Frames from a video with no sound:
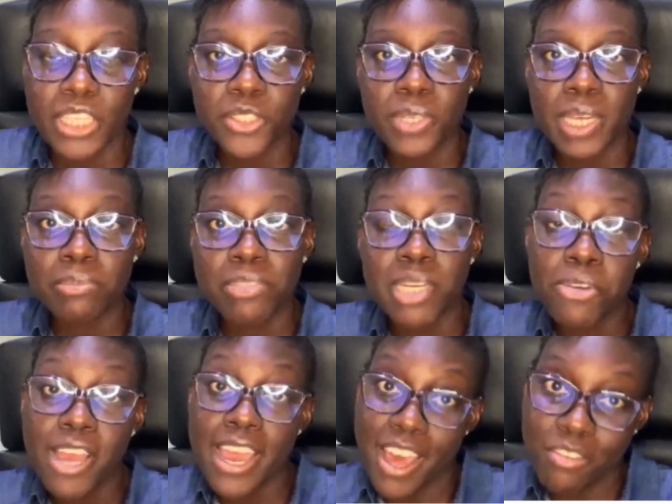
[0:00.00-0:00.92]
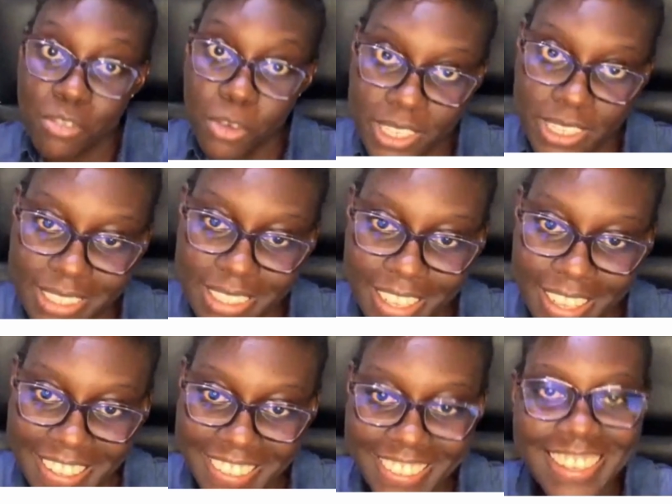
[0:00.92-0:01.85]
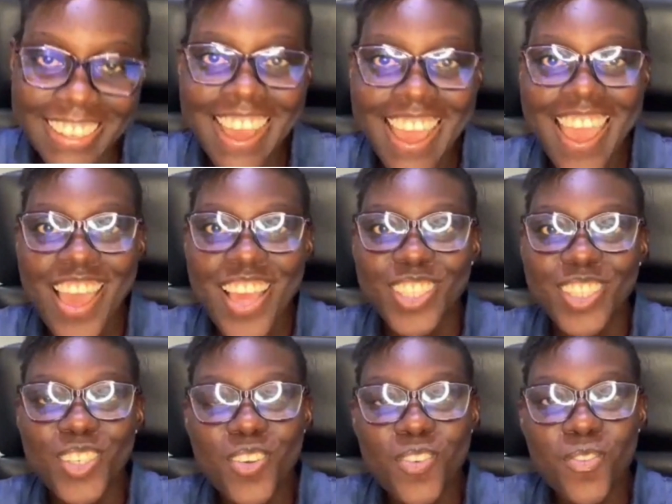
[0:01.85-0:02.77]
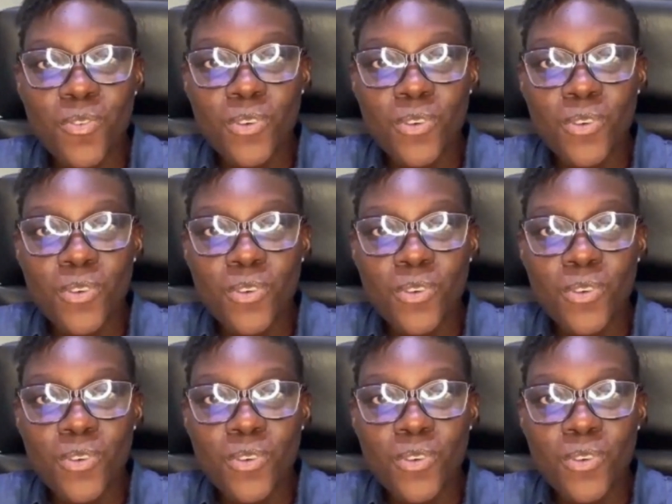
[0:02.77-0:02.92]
So Deborah, I have so